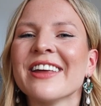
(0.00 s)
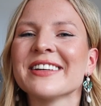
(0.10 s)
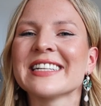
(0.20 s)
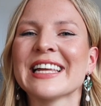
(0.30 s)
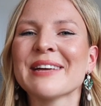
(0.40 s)
There
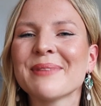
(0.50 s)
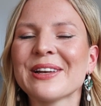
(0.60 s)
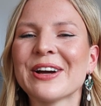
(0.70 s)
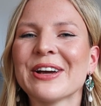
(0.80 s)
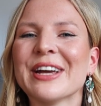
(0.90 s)
is a link
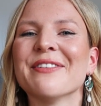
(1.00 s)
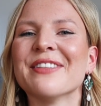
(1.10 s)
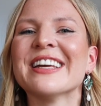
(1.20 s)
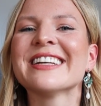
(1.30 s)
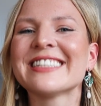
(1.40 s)
below
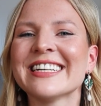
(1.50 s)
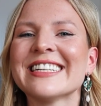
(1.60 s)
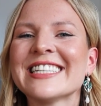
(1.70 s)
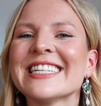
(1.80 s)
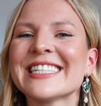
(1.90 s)
if this
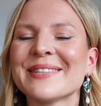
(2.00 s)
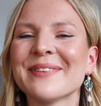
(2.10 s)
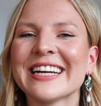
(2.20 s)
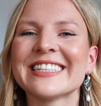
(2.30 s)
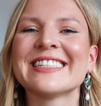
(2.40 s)
is the
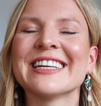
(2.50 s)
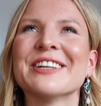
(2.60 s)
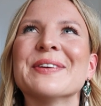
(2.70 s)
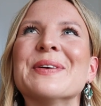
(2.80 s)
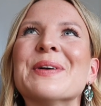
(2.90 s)
space that
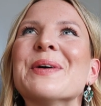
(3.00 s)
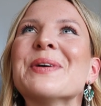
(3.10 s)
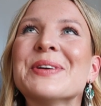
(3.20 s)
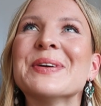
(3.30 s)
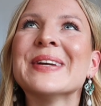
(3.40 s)
you know
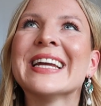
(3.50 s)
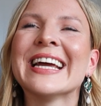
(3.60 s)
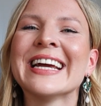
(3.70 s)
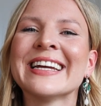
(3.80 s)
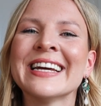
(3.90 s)
you
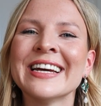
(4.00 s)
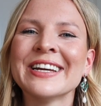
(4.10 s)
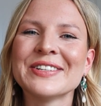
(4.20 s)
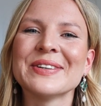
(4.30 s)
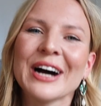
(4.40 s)
need
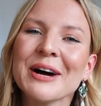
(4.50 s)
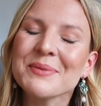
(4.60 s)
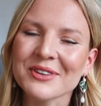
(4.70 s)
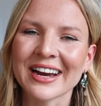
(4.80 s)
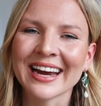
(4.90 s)
to
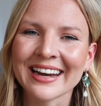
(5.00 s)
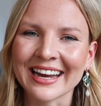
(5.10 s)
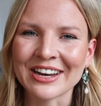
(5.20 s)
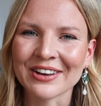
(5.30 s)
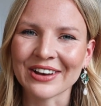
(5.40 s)
upgrade
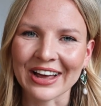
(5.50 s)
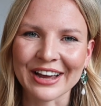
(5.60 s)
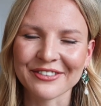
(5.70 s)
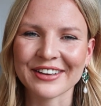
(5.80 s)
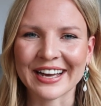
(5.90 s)
in your
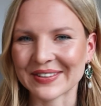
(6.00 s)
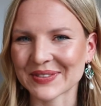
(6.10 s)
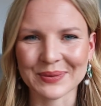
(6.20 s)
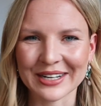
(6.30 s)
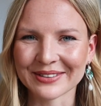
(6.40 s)
life
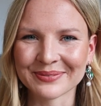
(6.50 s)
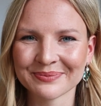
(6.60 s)
as well.